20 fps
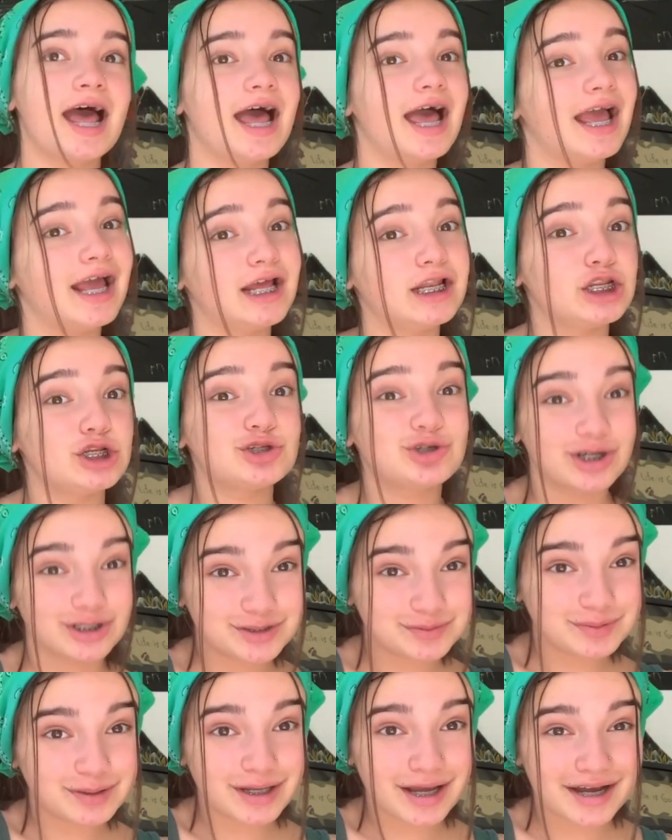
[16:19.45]
And
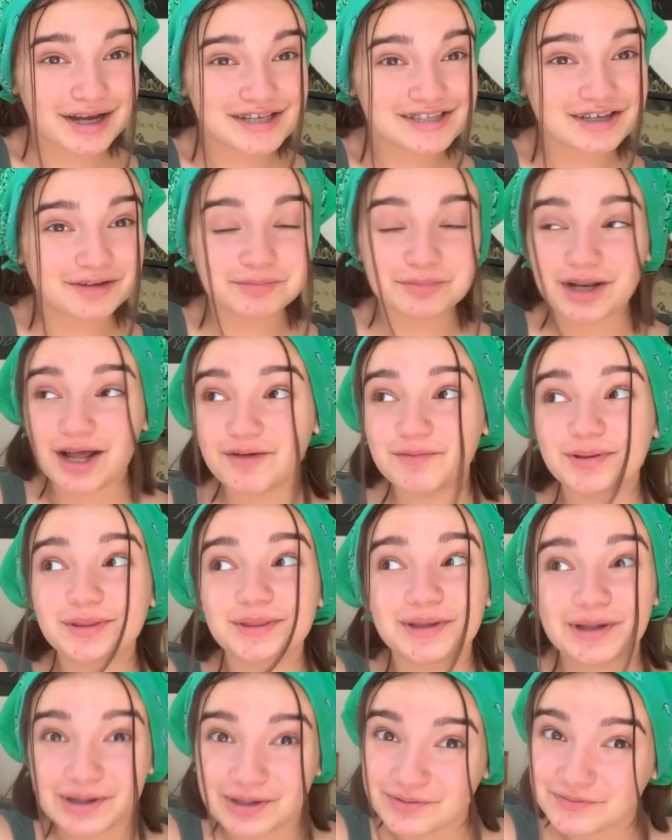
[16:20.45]
trust me, guys, I'm going to have a
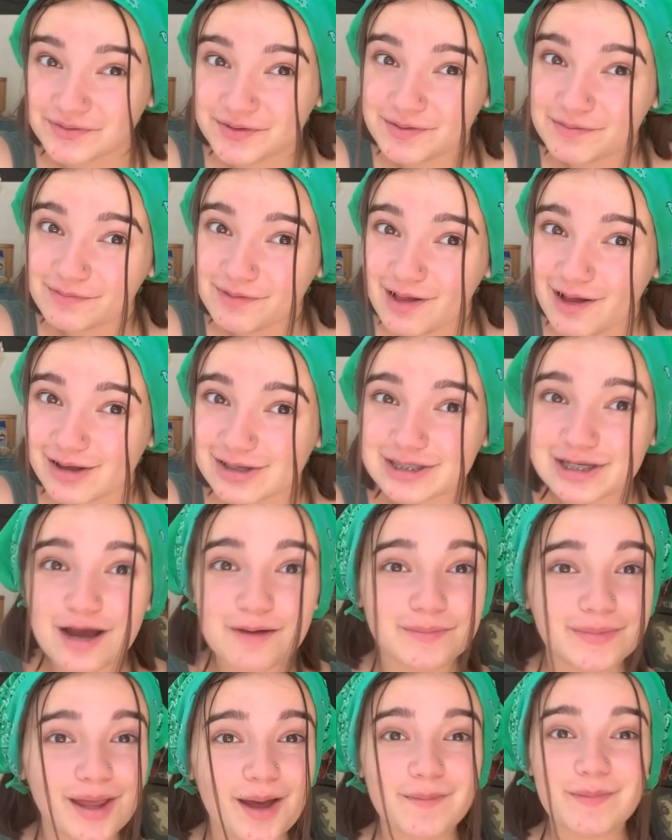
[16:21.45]
lot of fun vlogs
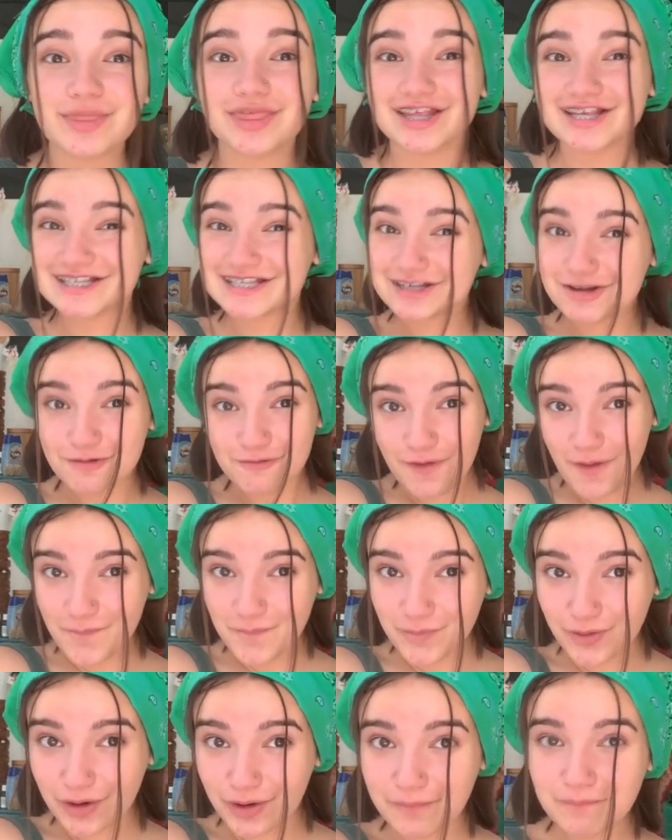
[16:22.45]
coming up this
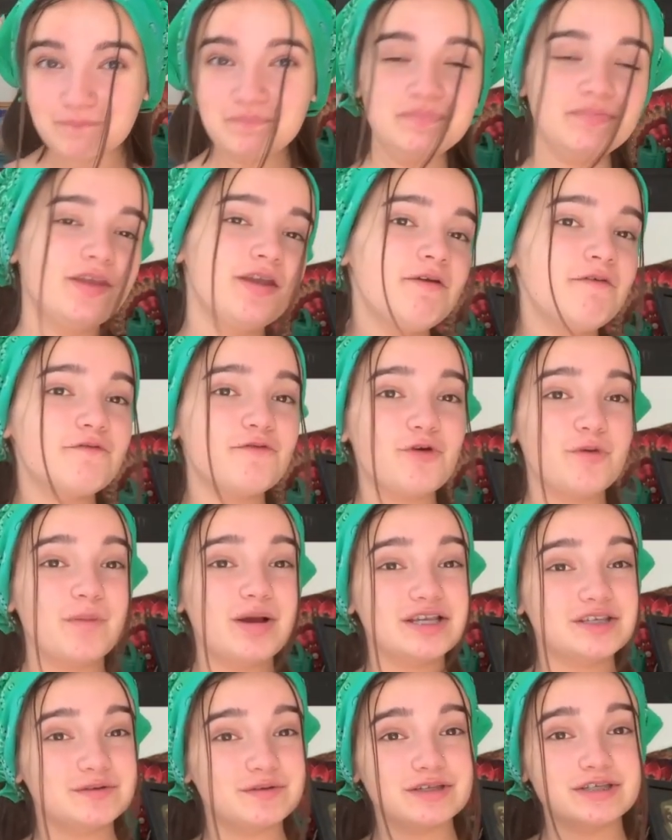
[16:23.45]
November for my
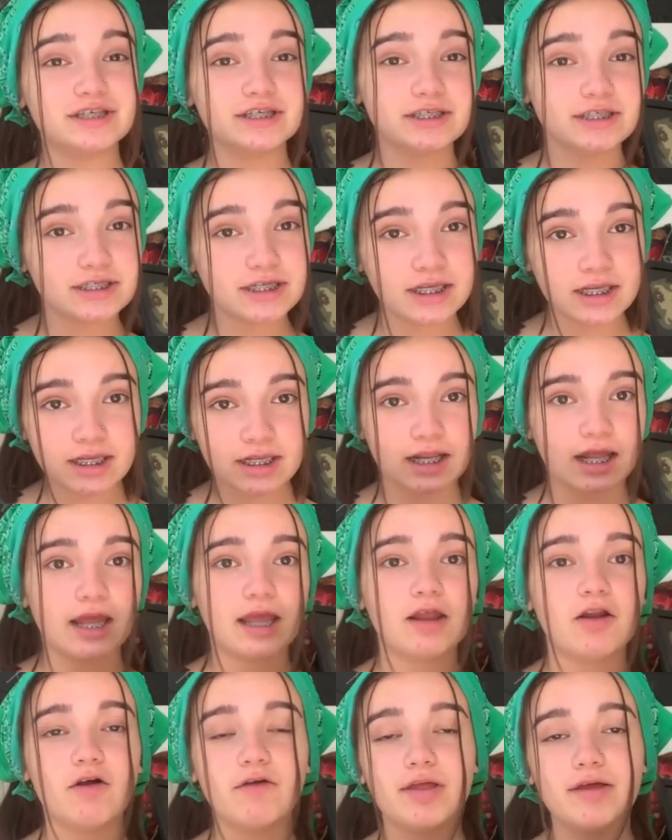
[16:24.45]
Sweet 16
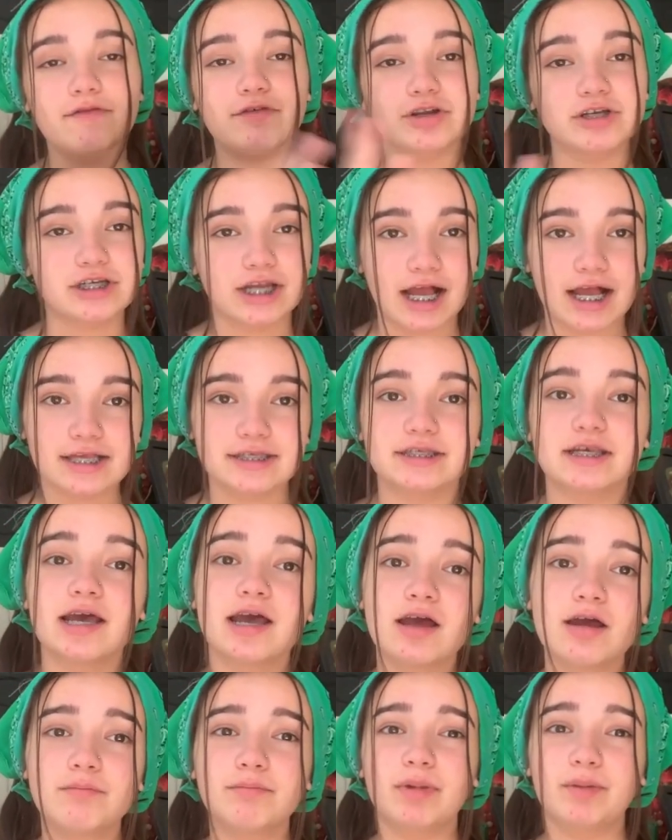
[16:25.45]
and all that fun jazz.
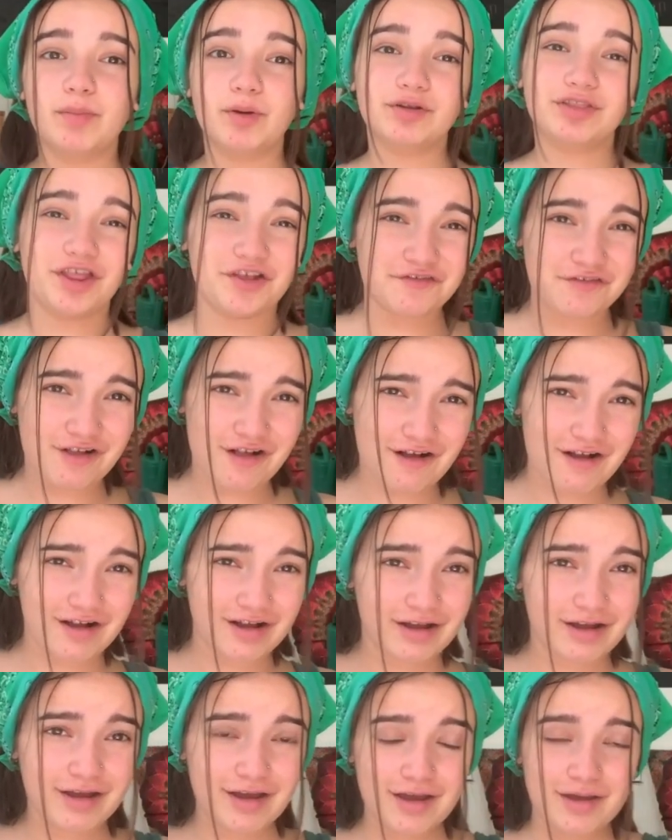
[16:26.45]
My birthday
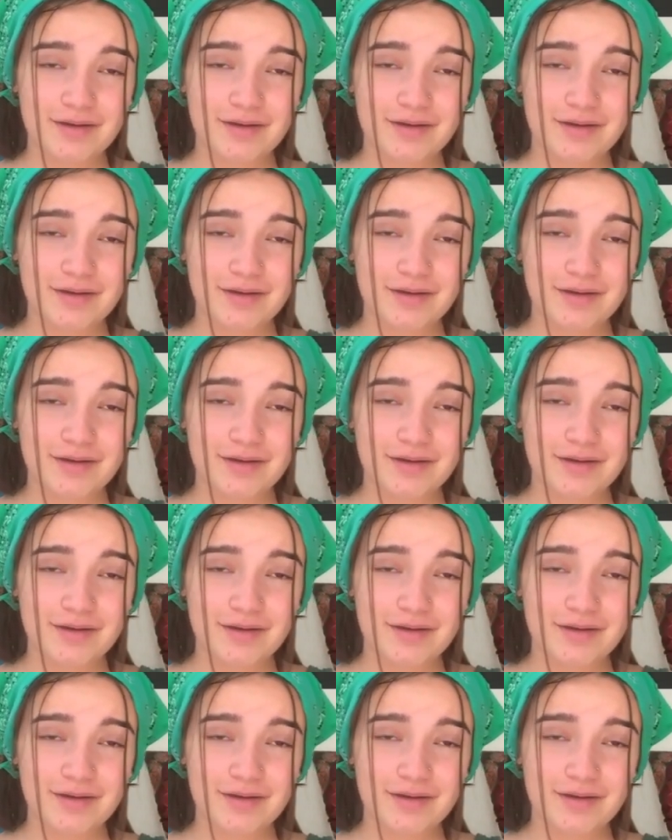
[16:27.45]
vlog.